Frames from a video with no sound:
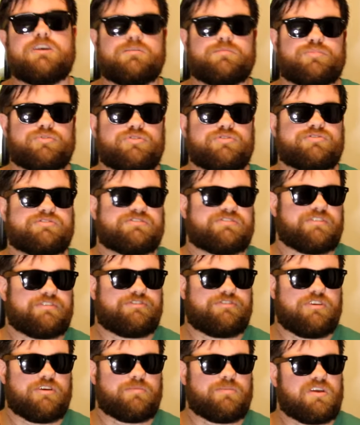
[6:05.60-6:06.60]
In Bruges is a
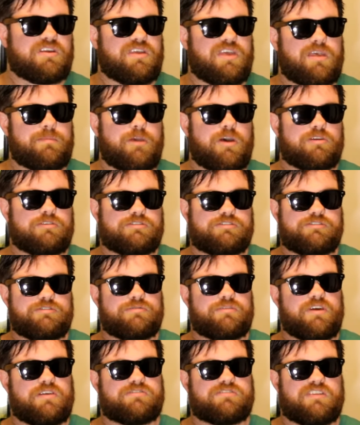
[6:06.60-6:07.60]
film that came out in
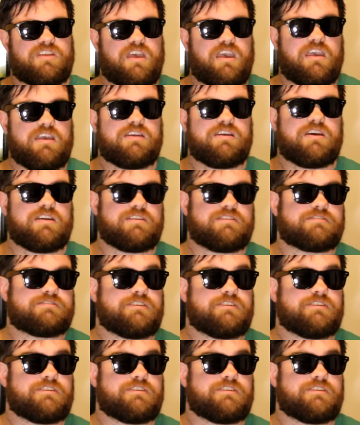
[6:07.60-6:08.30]
2008, and it